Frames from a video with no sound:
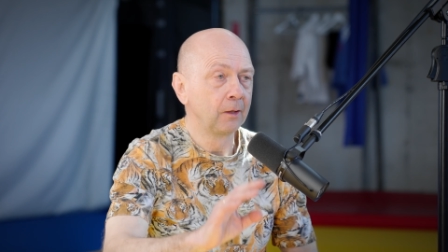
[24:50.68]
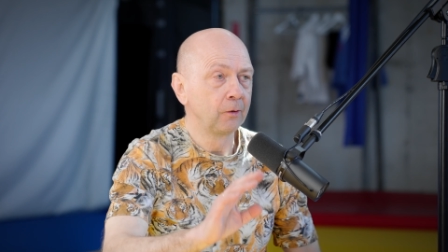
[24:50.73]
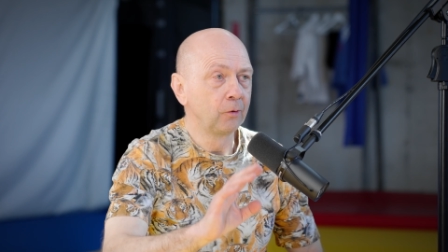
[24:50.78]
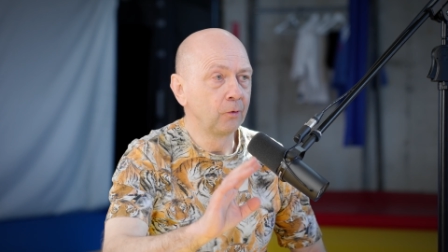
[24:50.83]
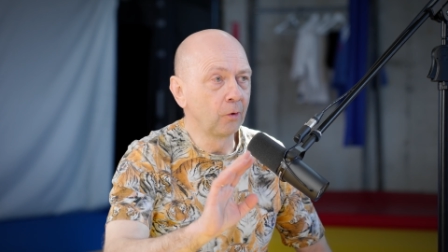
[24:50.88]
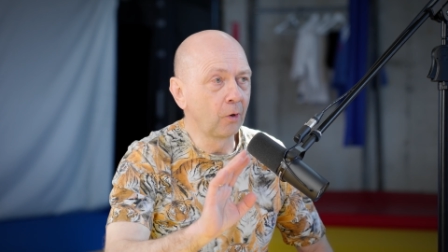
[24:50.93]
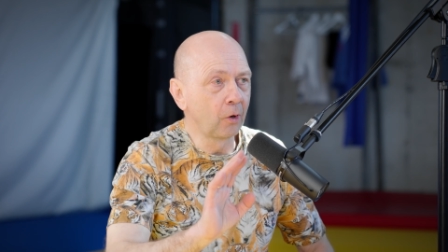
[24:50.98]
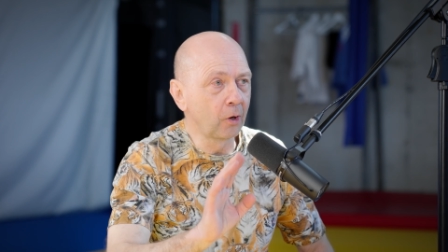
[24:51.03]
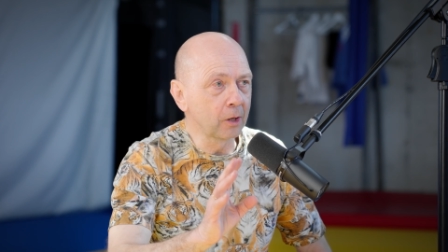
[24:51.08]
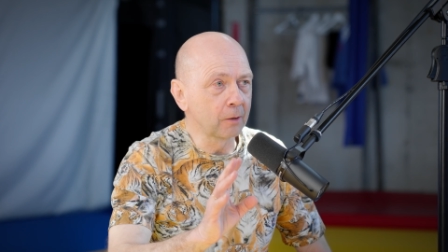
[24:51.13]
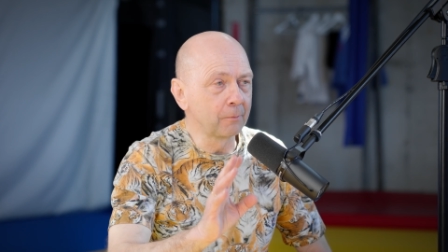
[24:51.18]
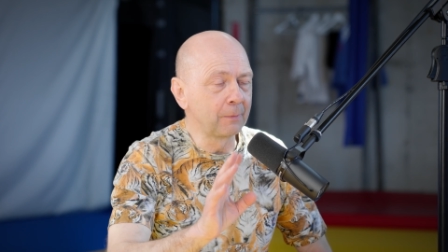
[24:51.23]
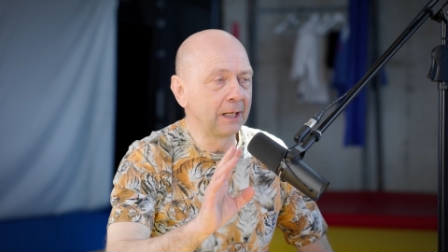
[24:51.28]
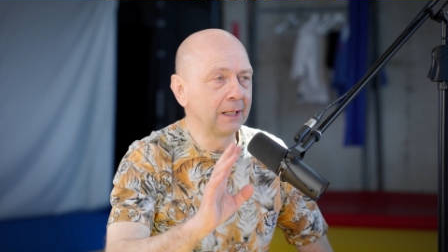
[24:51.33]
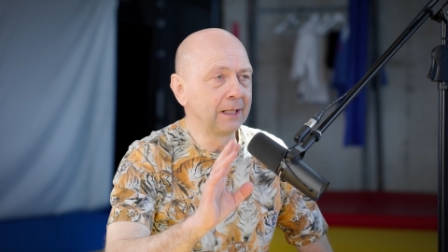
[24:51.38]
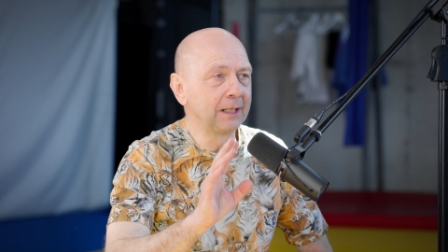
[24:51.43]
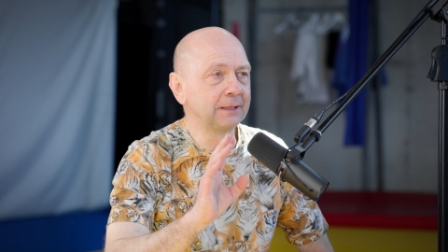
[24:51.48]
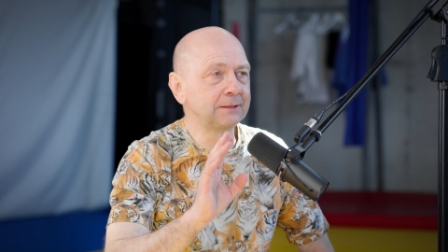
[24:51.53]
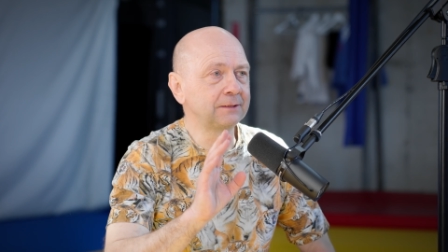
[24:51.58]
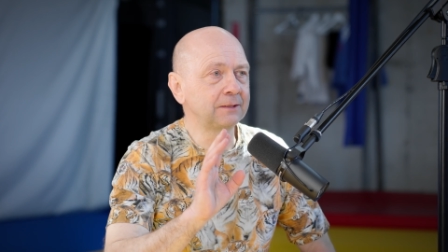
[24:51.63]

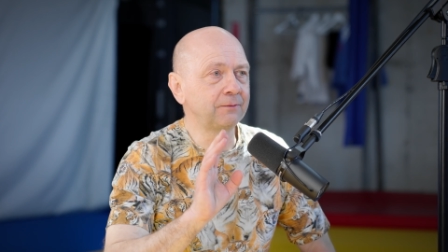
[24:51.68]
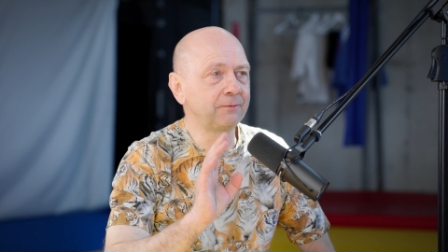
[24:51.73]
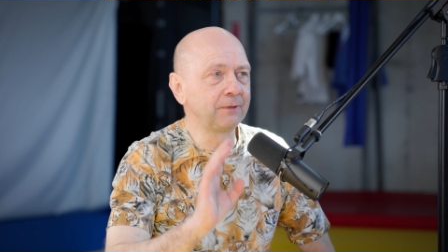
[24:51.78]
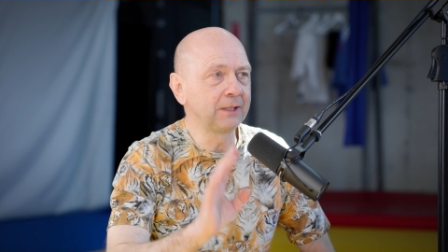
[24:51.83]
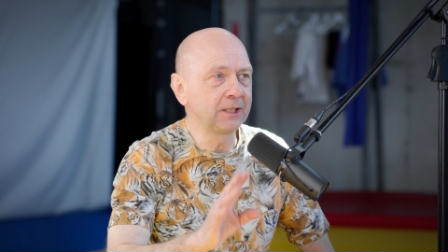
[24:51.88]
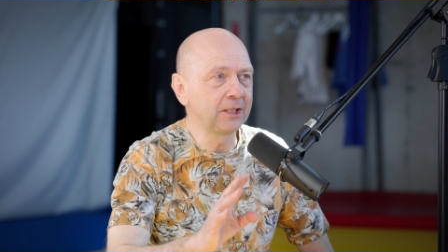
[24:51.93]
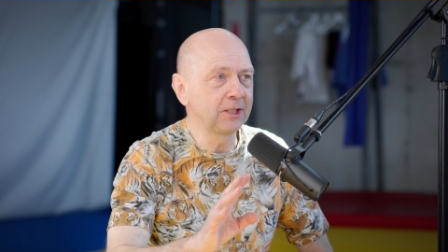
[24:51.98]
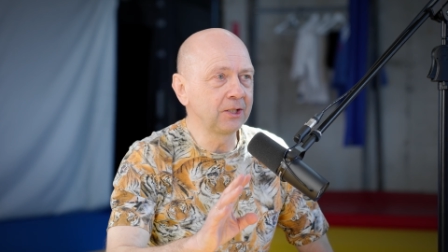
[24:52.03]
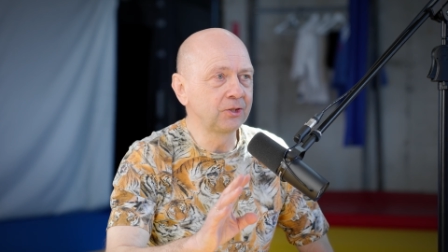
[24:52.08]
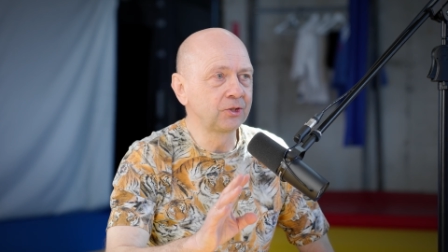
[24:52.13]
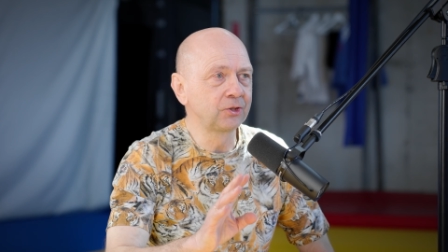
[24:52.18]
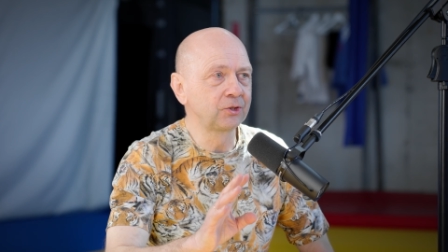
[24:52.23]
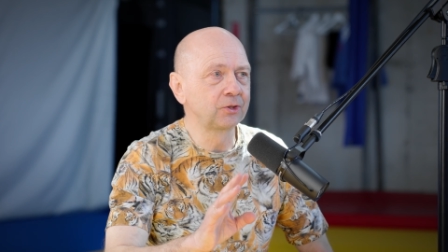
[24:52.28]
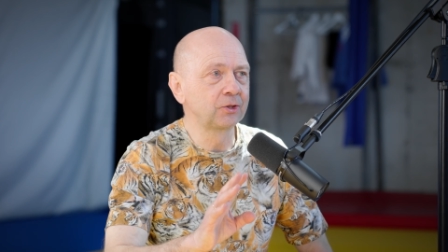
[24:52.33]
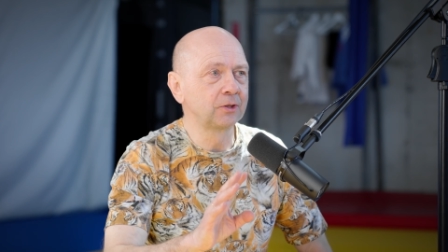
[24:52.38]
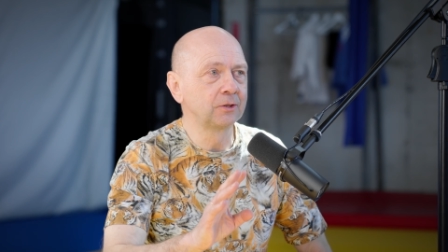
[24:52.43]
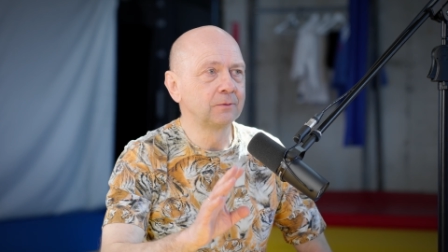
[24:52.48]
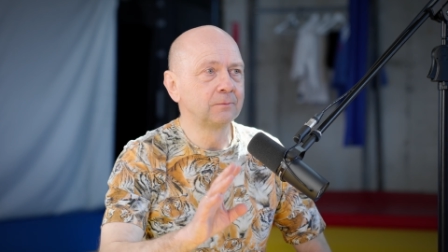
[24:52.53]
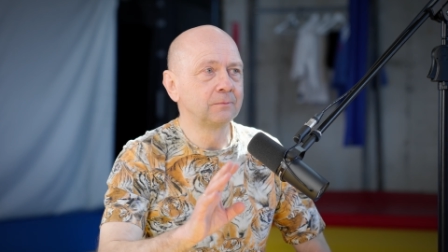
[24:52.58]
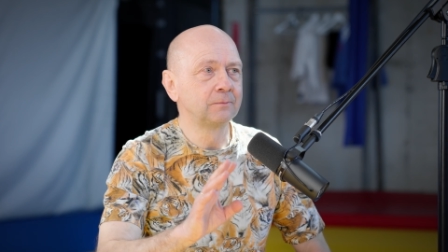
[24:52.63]
Normally, it's
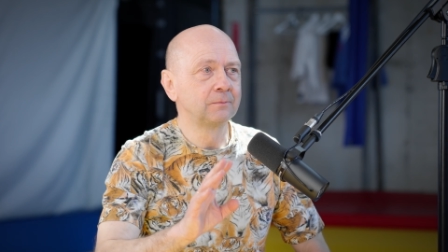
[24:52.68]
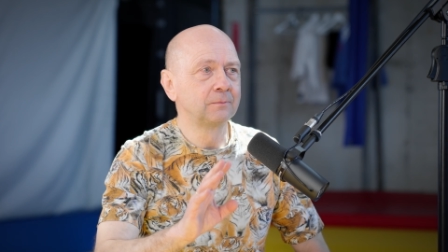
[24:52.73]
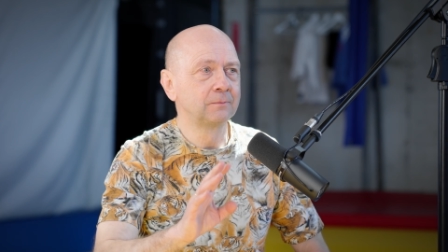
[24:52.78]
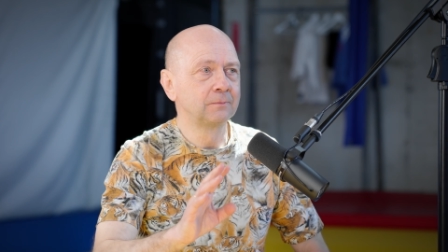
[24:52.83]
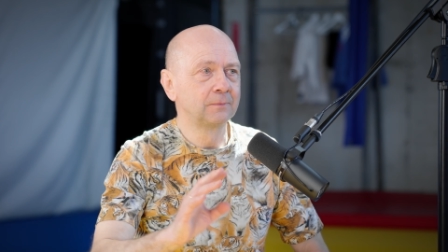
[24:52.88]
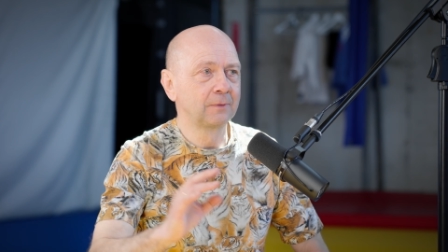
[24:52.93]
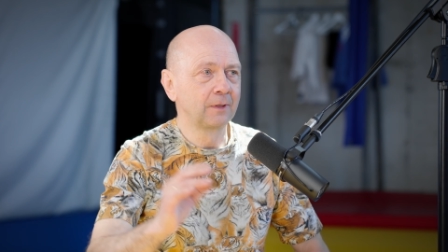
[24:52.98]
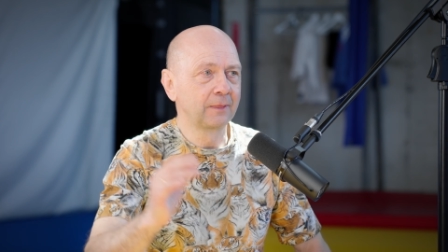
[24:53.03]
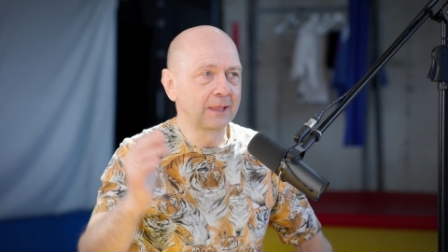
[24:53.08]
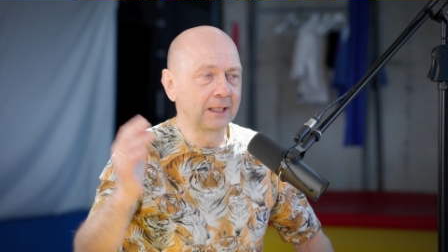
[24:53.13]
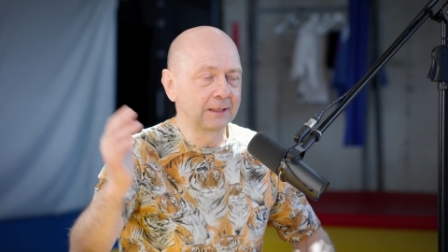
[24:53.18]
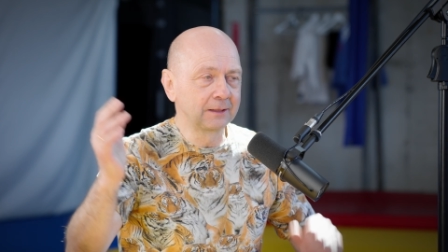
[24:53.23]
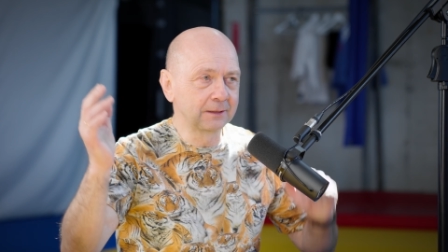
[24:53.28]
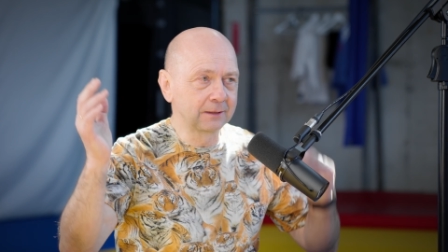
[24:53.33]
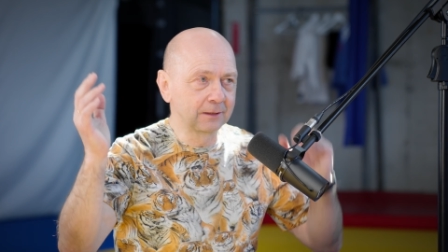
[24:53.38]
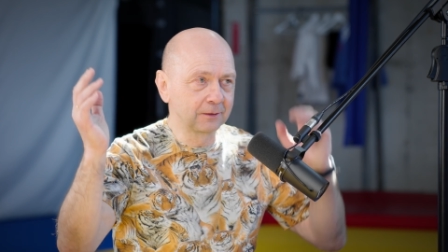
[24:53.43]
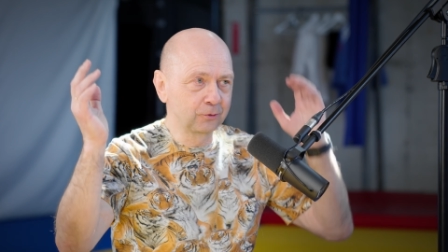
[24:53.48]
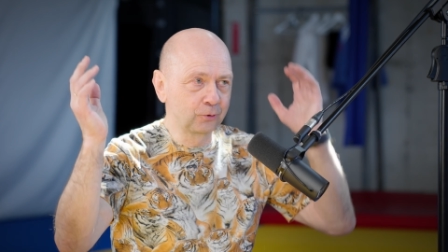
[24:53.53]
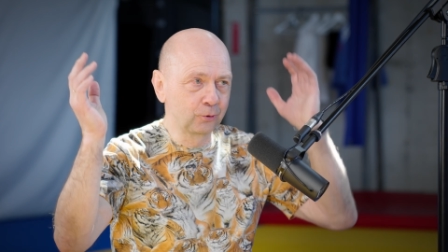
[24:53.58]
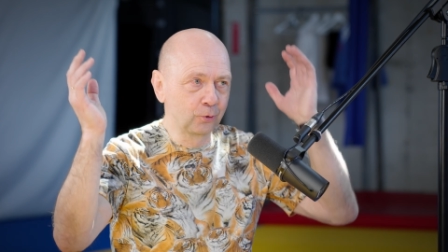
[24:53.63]
finished that
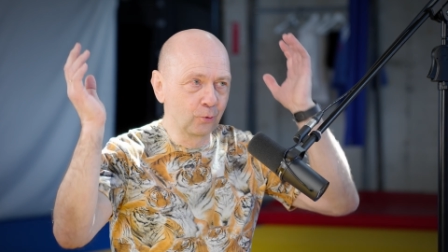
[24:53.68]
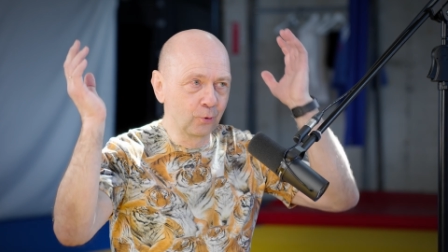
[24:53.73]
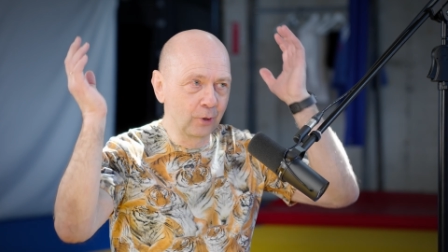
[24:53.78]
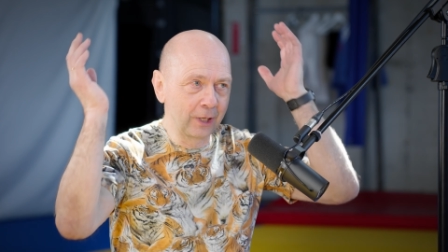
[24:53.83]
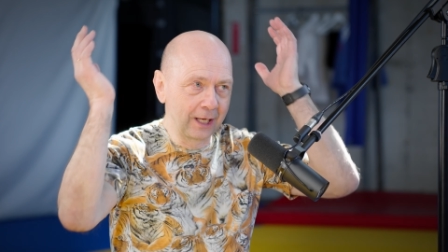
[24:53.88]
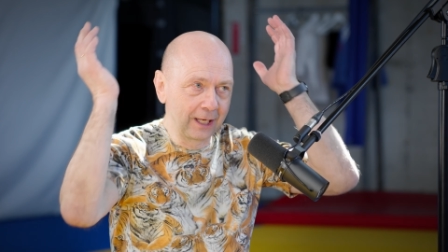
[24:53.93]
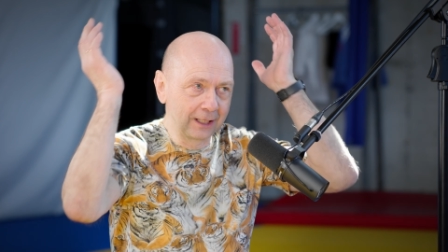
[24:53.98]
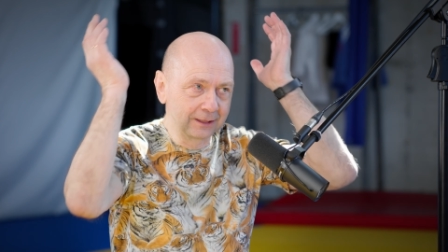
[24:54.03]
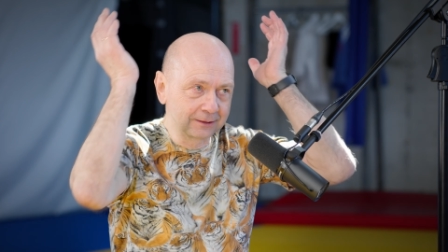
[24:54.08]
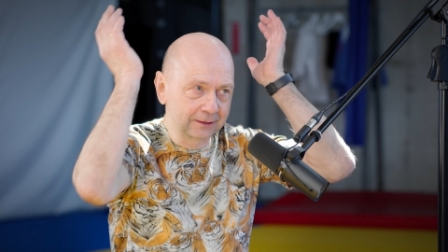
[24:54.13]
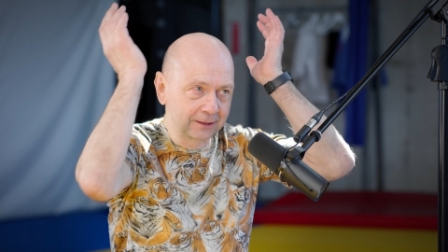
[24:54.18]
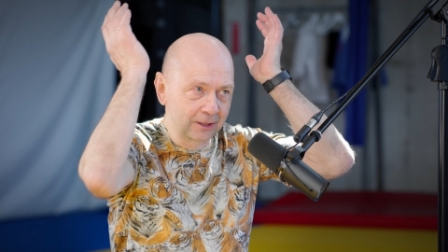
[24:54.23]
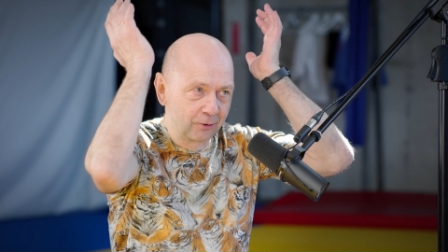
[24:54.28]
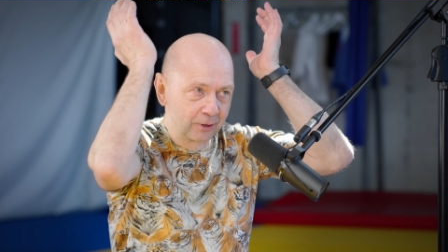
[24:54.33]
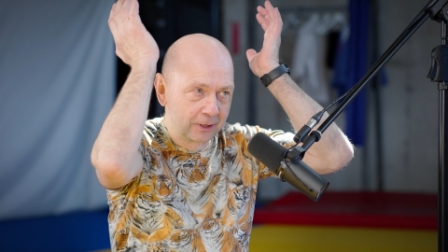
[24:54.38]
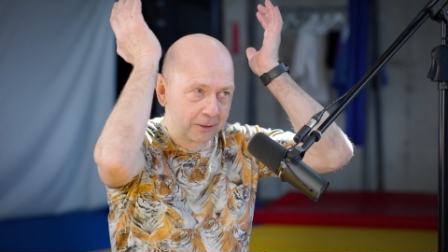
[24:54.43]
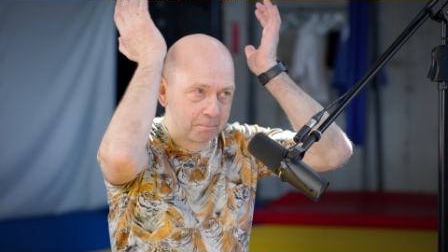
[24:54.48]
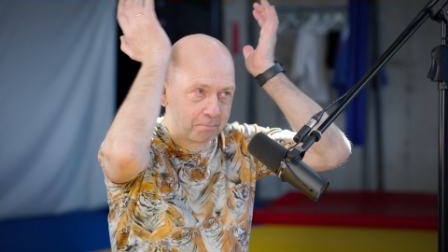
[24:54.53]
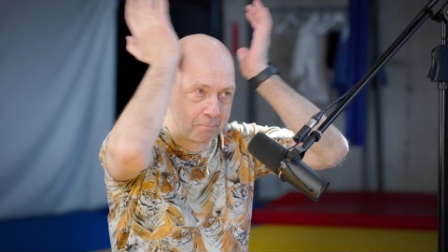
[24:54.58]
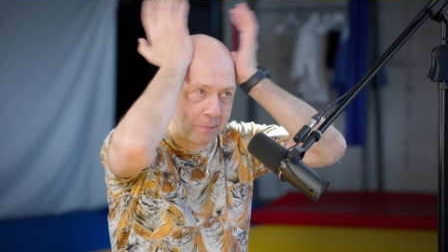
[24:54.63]
two heads
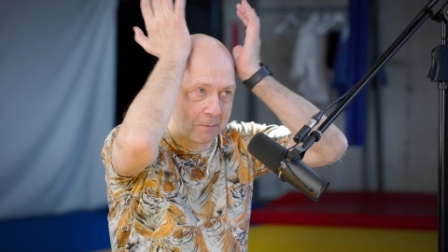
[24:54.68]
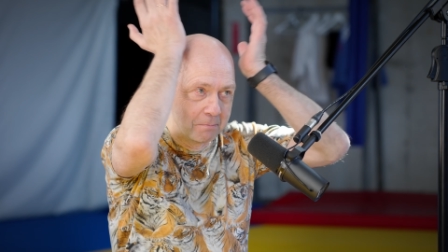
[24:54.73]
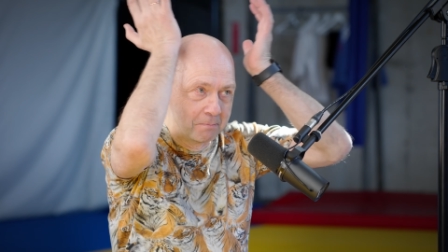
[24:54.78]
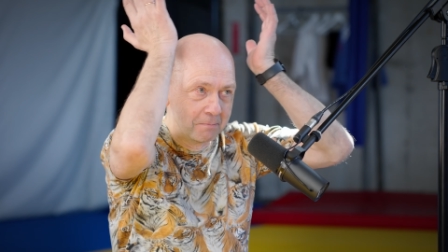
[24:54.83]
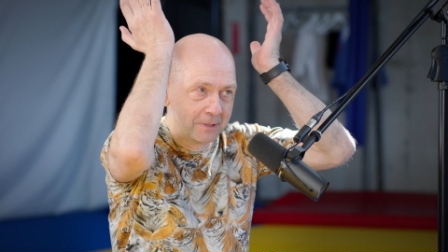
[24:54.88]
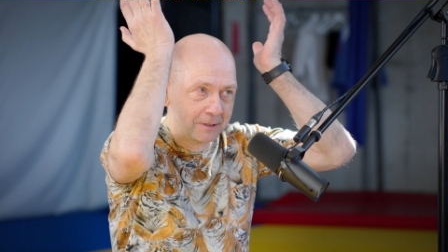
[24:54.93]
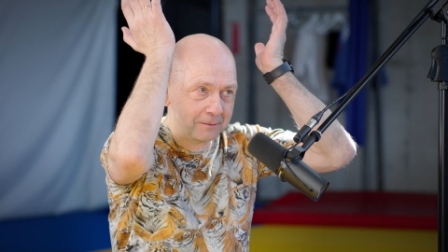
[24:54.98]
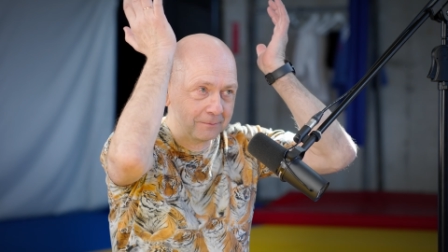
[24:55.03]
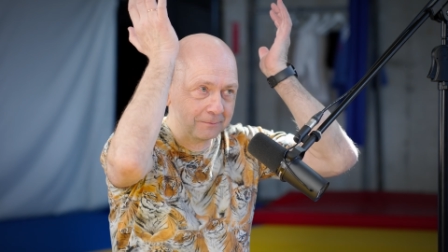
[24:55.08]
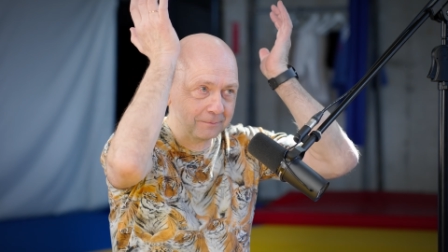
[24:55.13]
going boom.